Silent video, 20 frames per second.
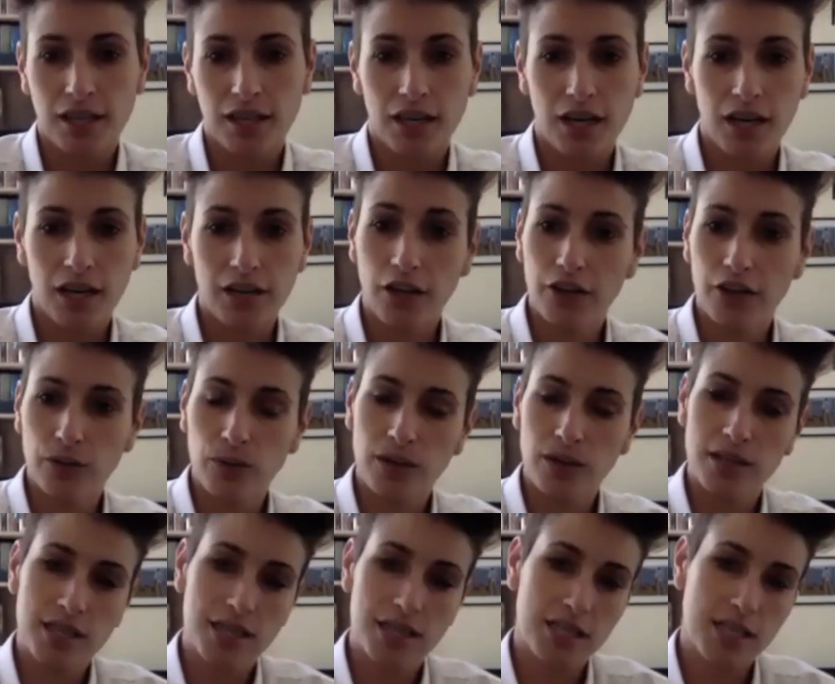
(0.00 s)
Another
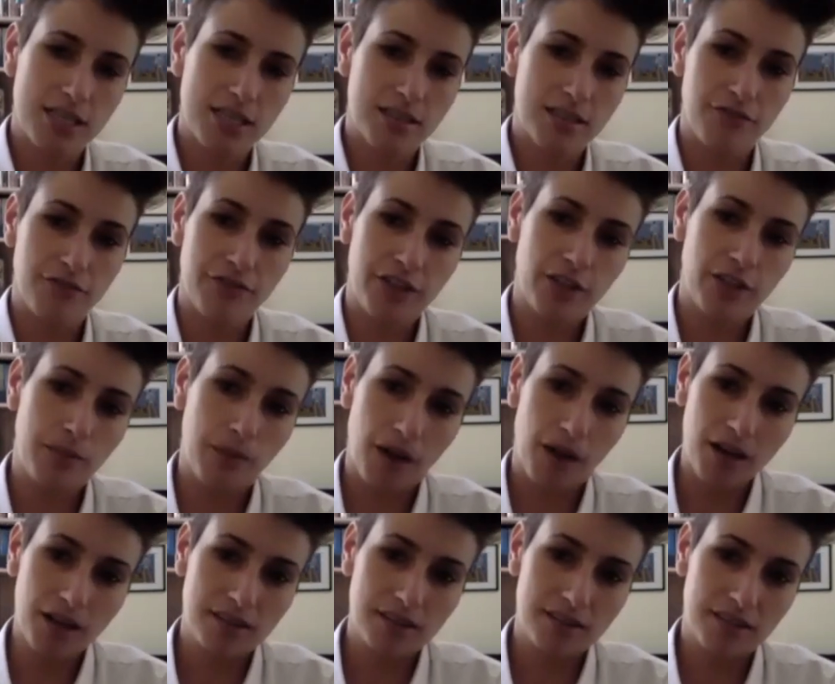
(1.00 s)
one is a feeder
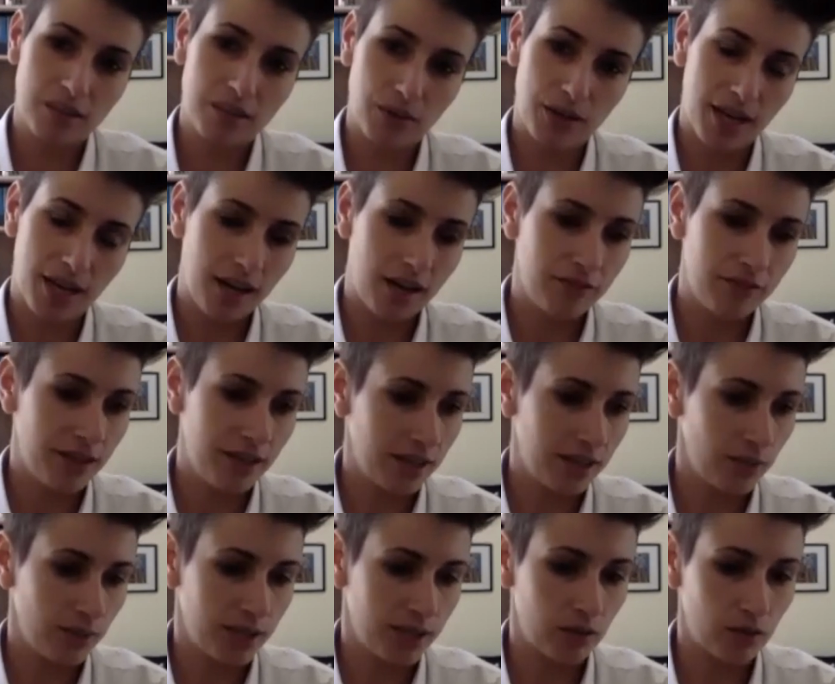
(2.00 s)
box that we have
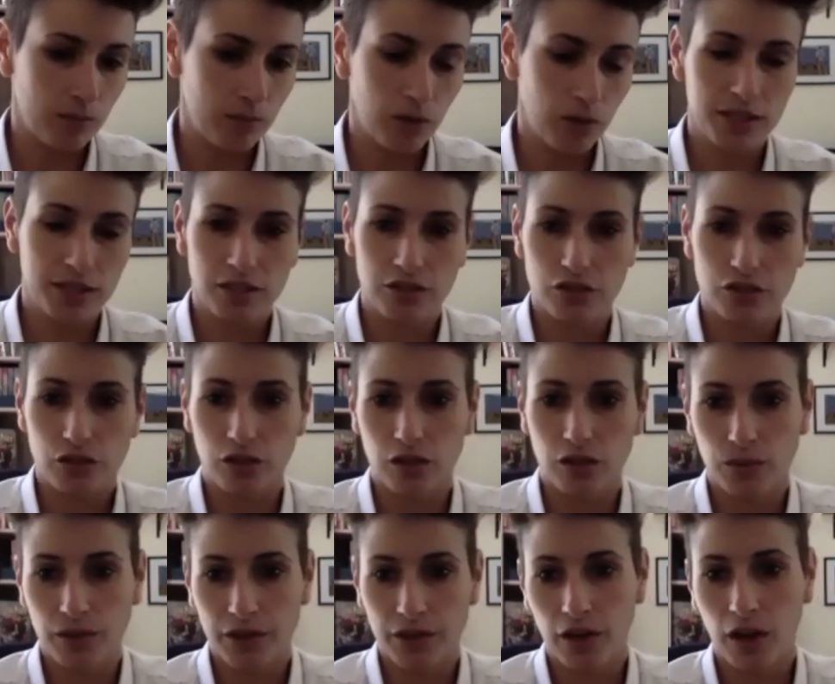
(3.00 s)
that we can remotely
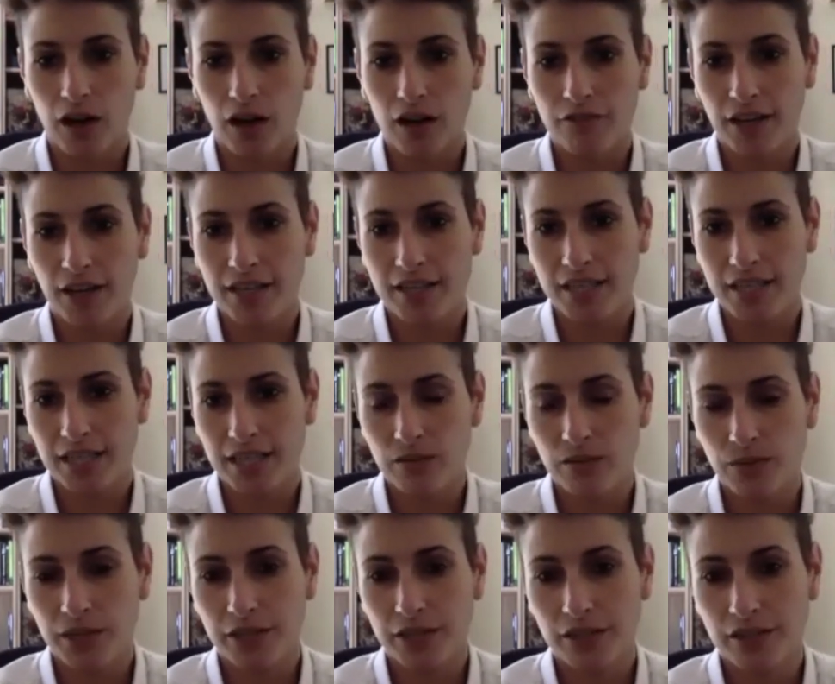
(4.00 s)
control with
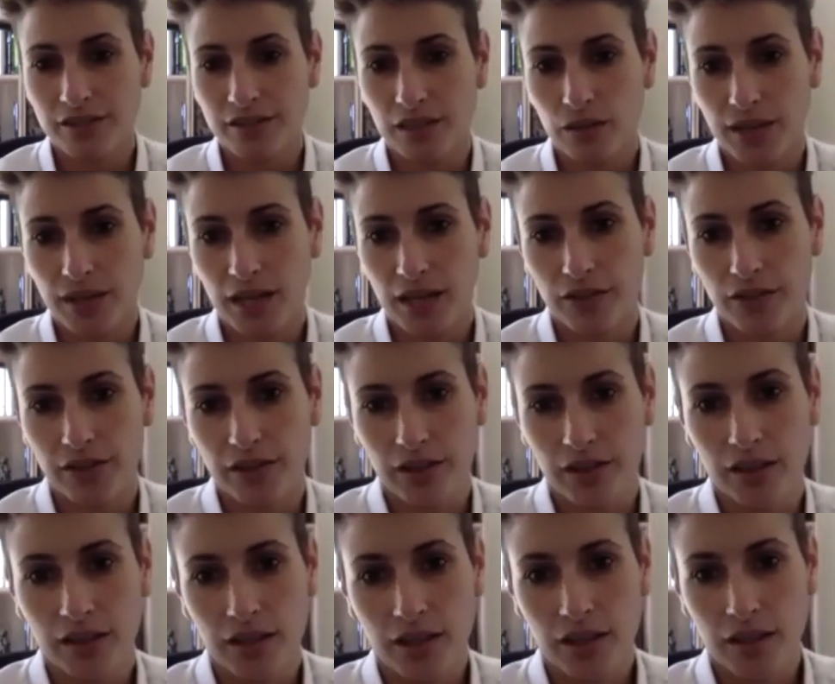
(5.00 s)
RFID readers that we have in the
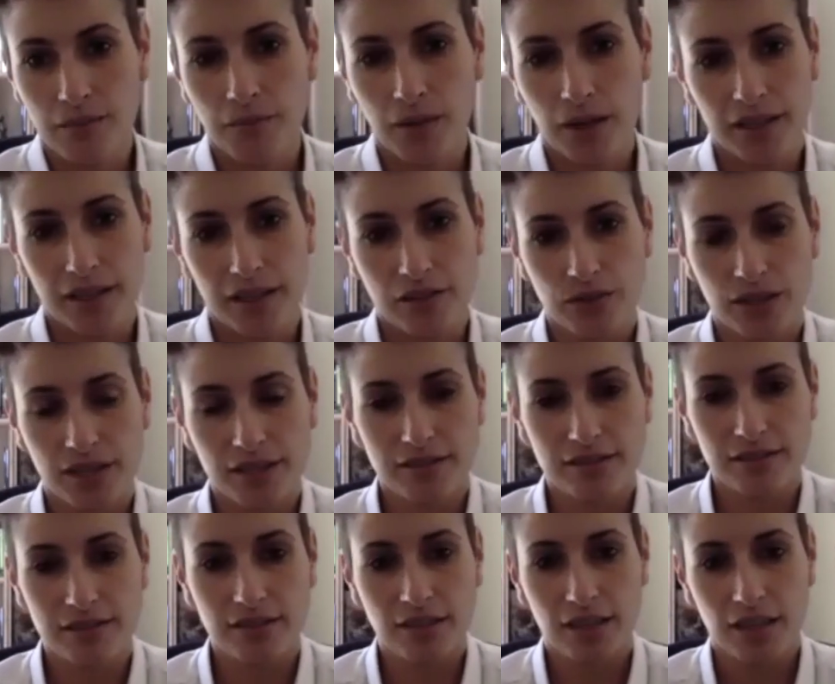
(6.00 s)
monkeys'
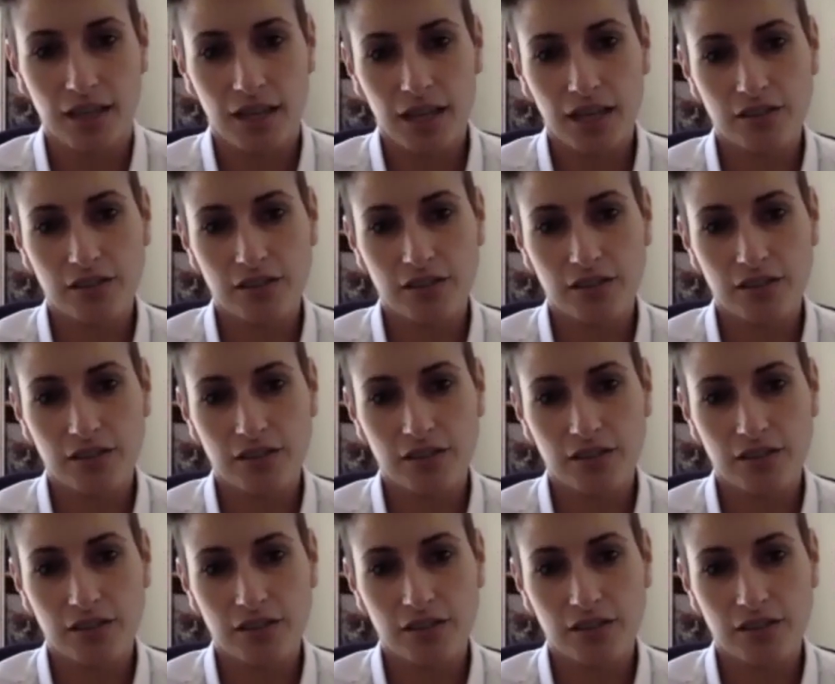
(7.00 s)
wrists.